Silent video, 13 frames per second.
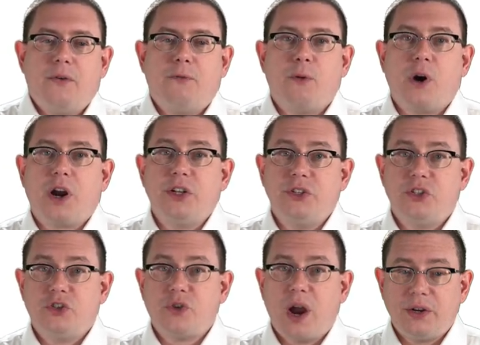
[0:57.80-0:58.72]
For
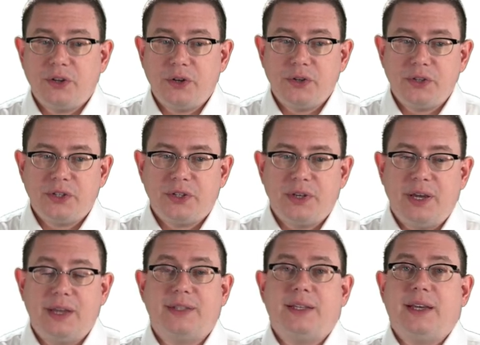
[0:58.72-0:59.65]
constructors,
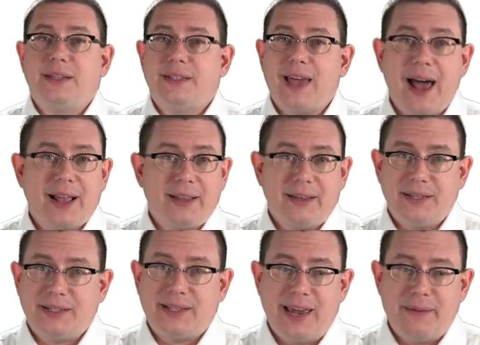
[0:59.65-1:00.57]
it's exactly
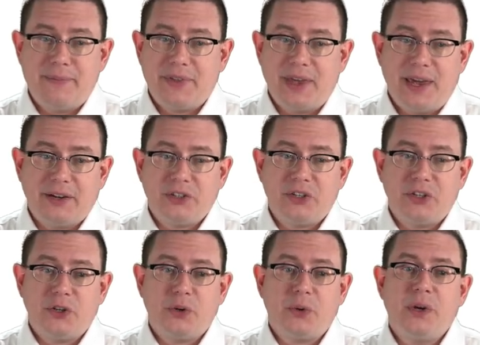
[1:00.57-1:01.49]
the same thing
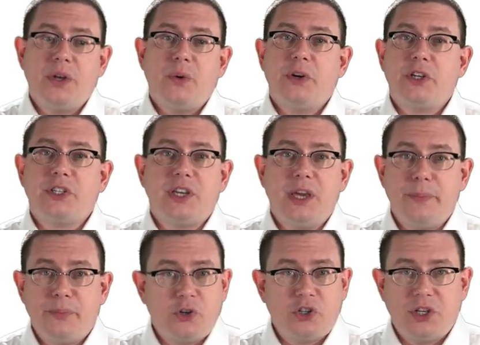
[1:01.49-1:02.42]
too. We just
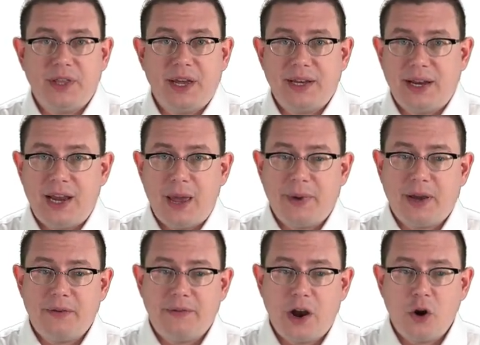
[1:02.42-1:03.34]
keep pushing that dynamic
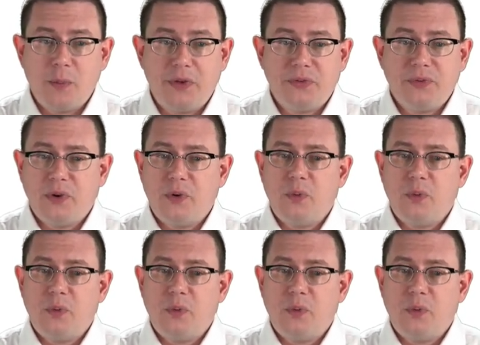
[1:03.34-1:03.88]
environment through,